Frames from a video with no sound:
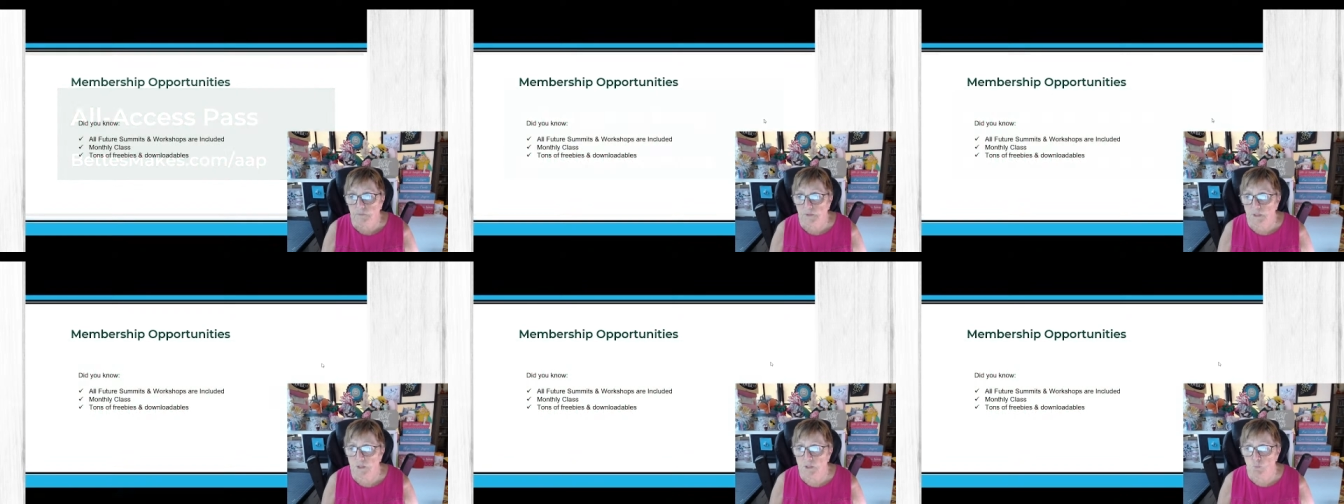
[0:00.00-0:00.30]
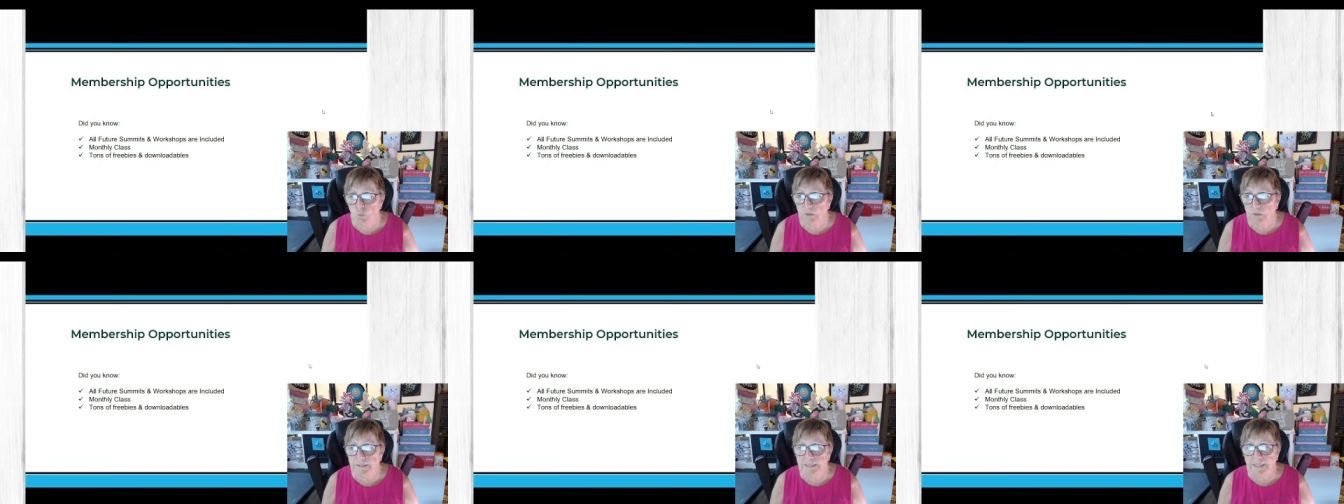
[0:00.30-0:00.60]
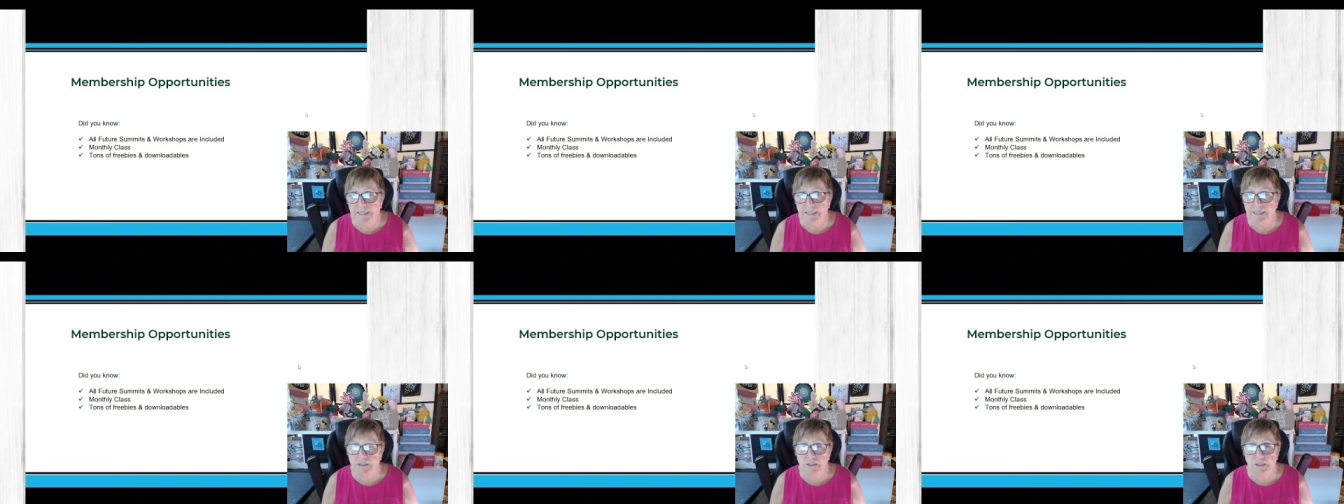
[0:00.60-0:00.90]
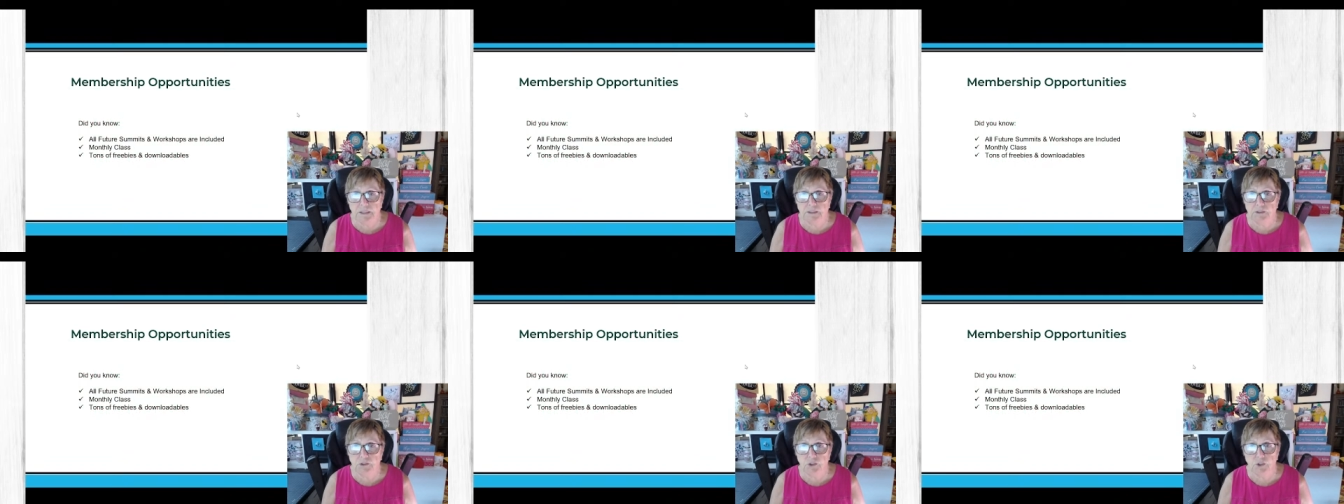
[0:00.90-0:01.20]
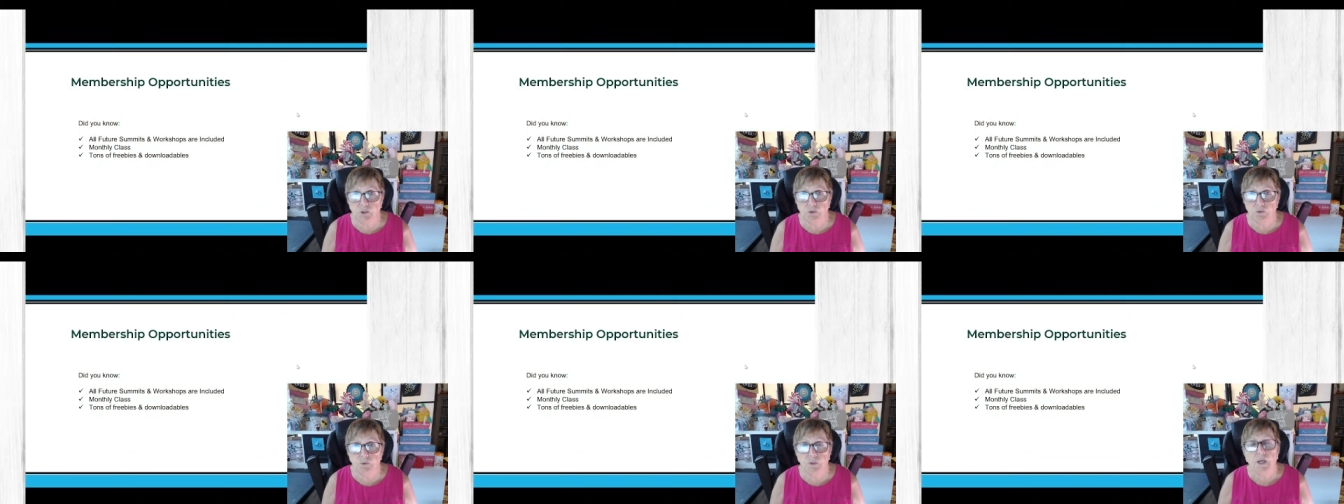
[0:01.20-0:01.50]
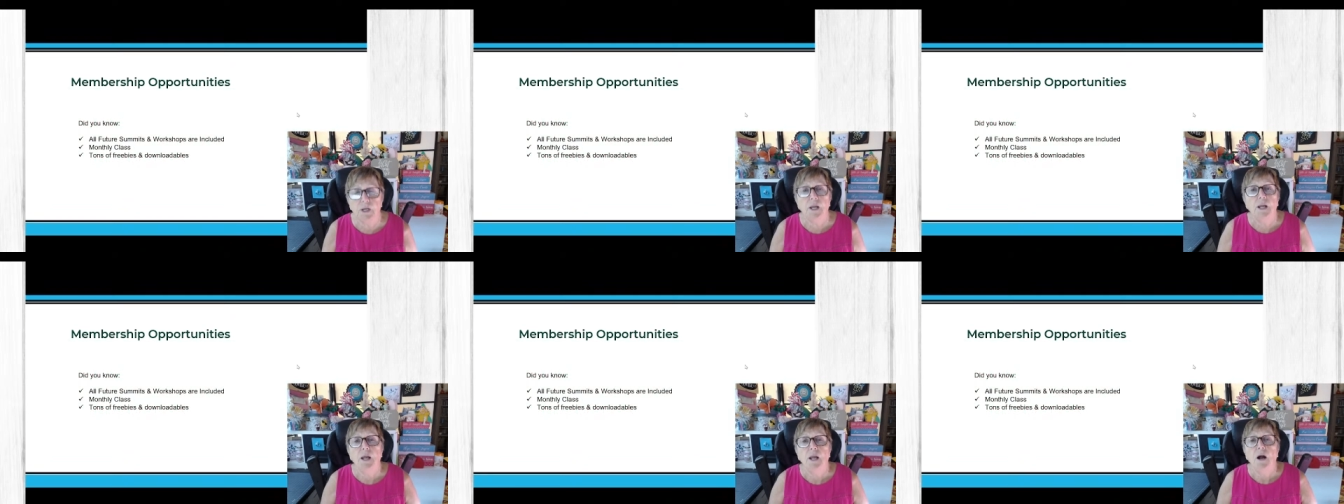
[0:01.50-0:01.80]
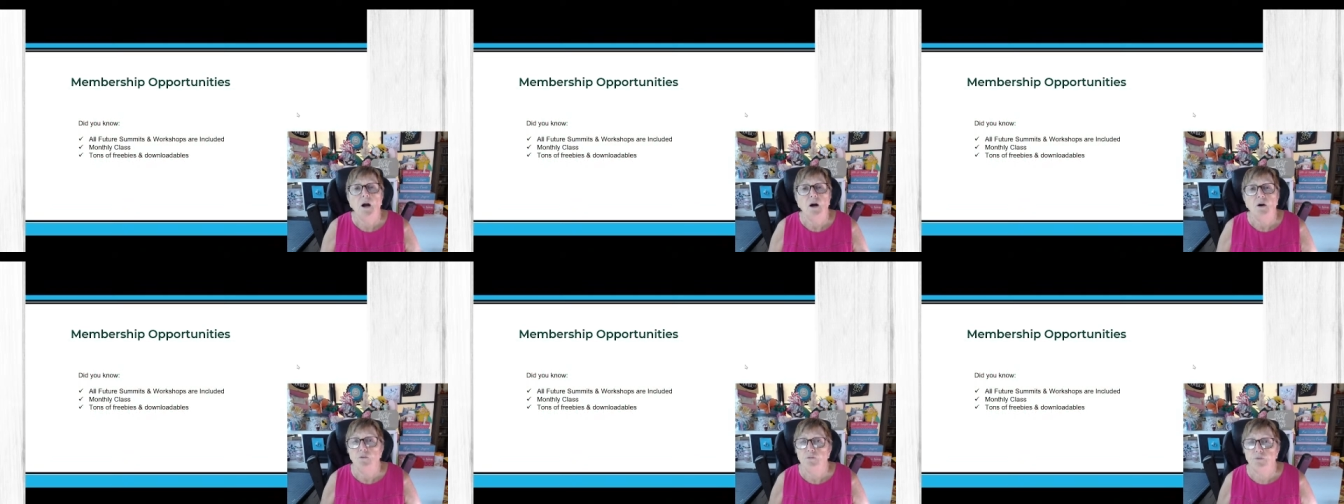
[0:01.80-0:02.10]
And one last little note
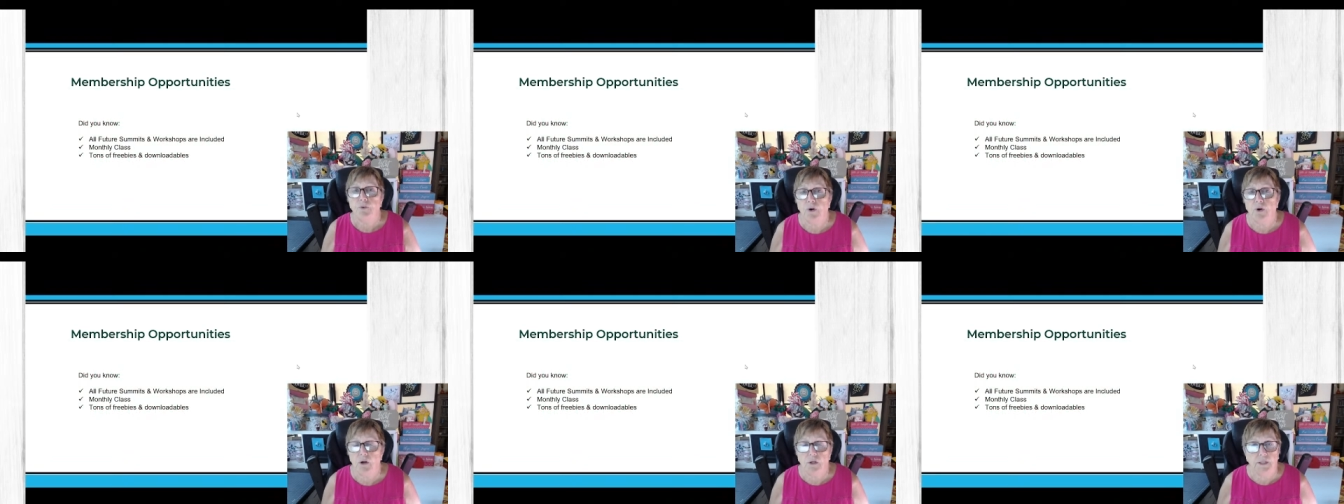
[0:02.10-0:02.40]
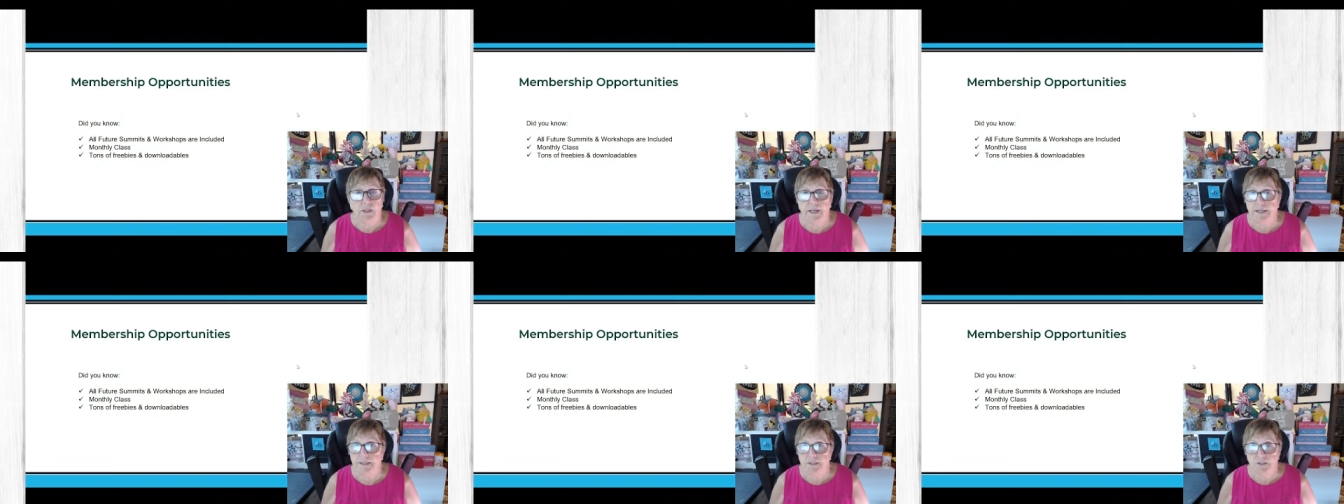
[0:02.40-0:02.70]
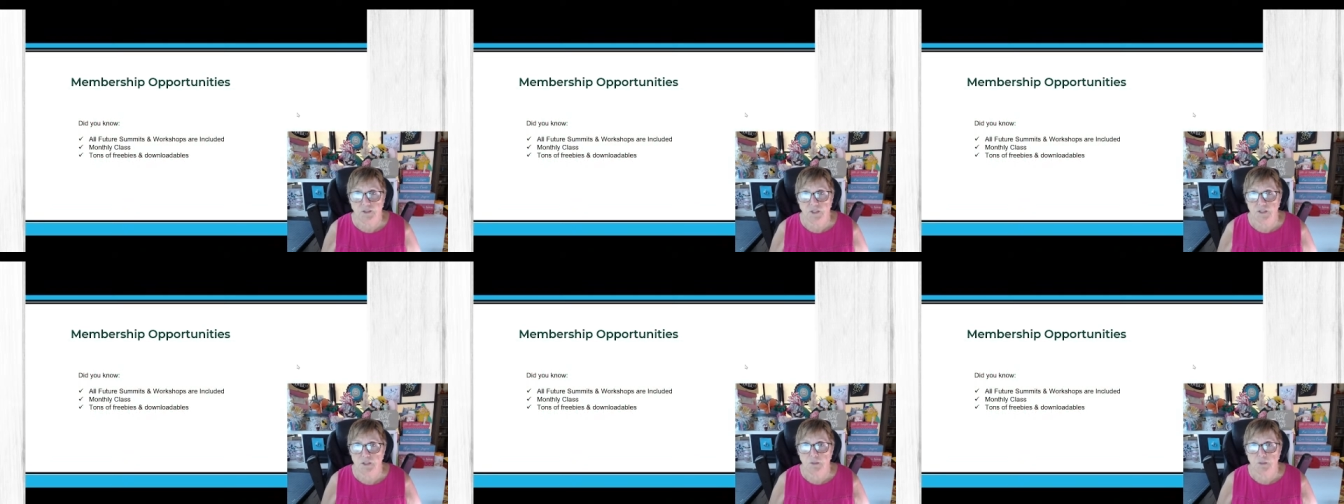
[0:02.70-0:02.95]
for all access